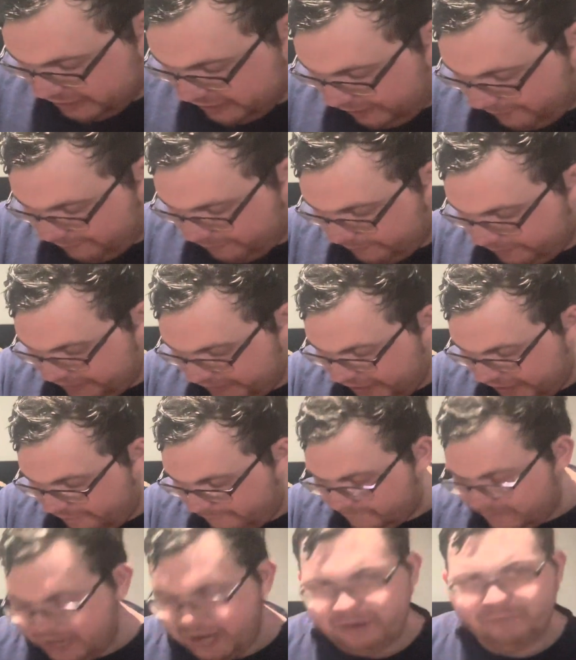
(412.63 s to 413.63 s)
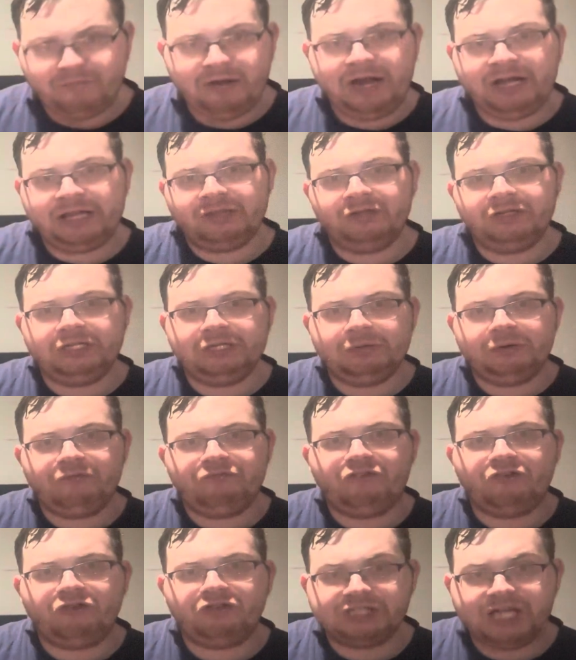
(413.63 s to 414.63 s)
I'm gonna bring out my regular
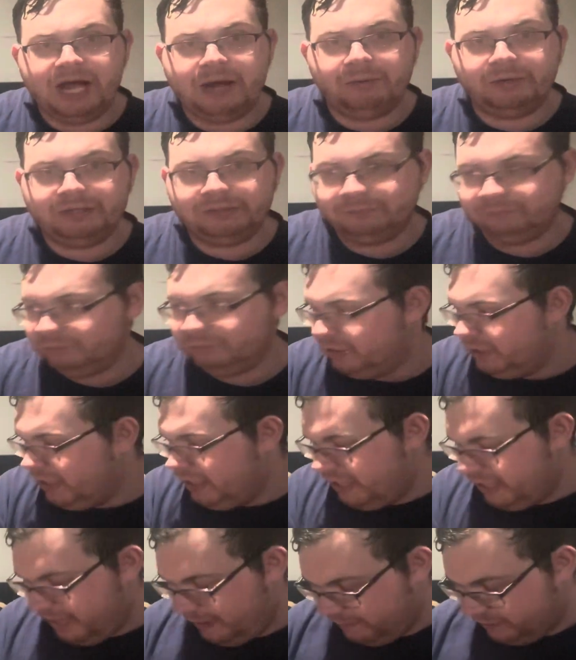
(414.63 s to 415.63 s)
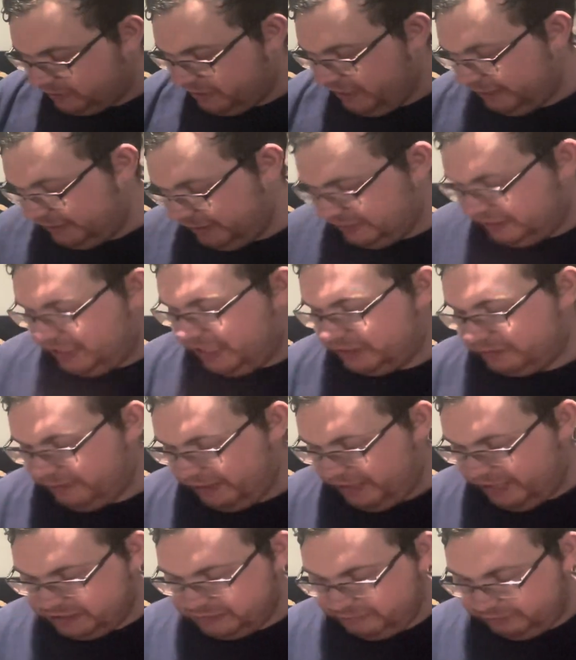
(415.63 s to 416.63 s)
UFO solid, and I'm gonna take this as an
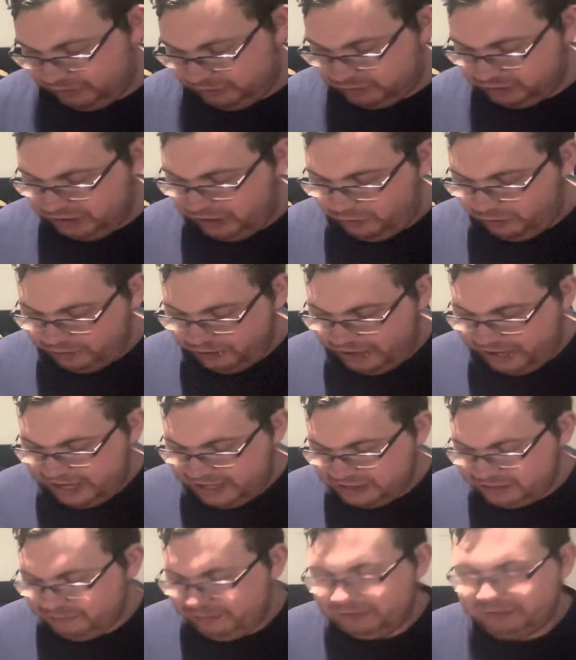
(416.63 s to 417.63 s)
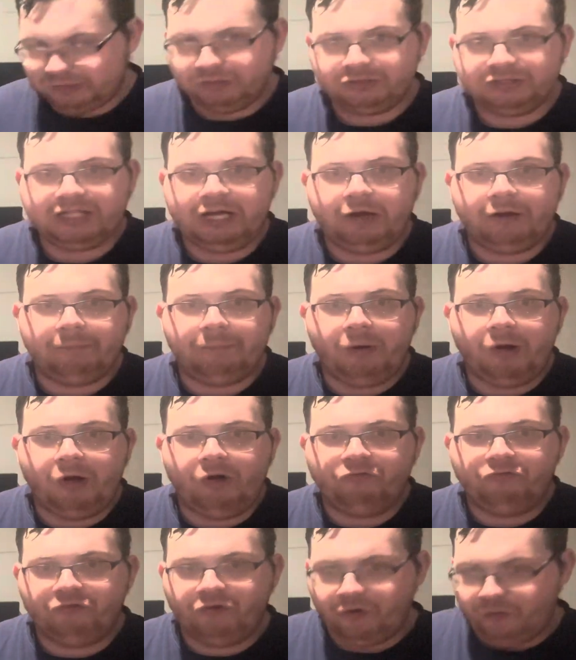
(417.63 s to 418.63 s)
asymmetrical solid ball
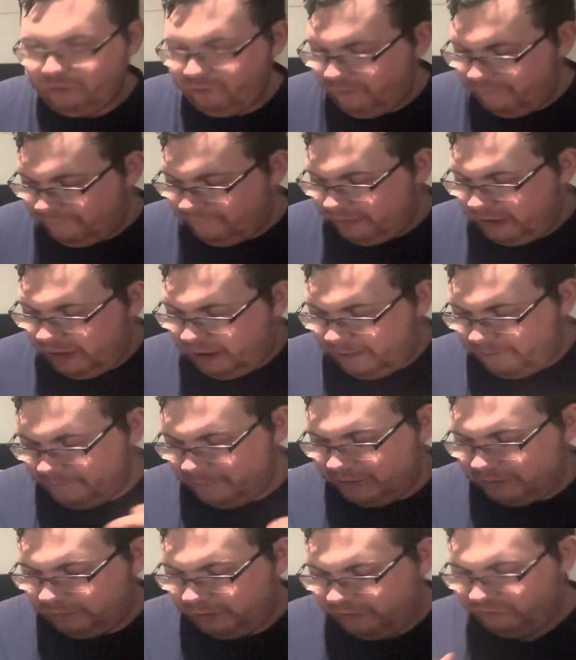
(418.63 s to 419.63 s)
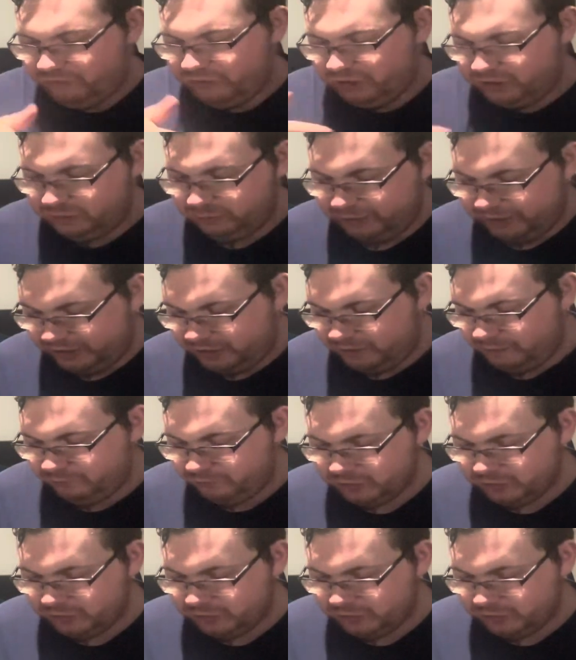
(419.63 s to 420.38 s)
for Midway for this week,